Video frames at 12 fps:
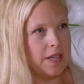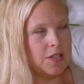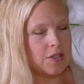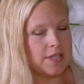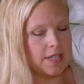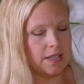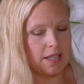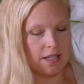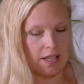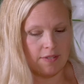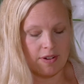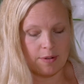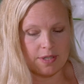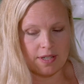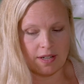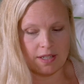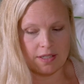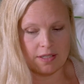interestingly enough, I was
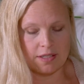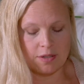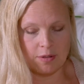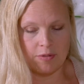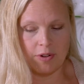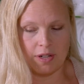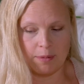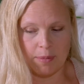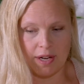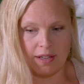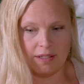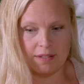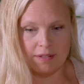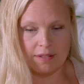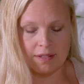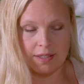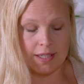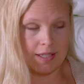talking to a friend of mine,
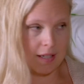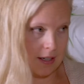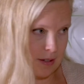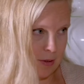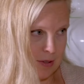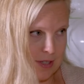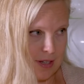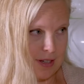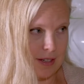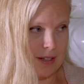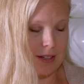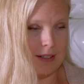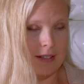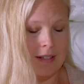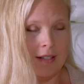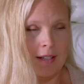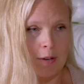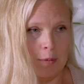Linda Olson, and
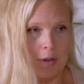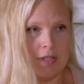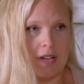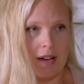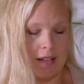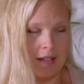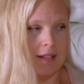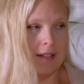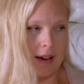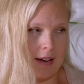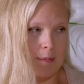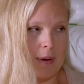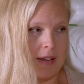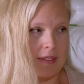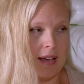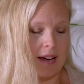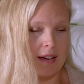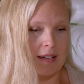we were talking a lot about
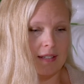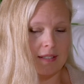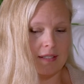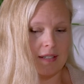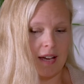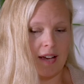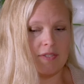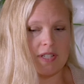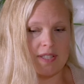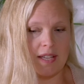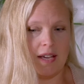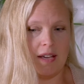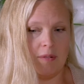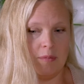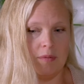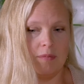that. And I have to say,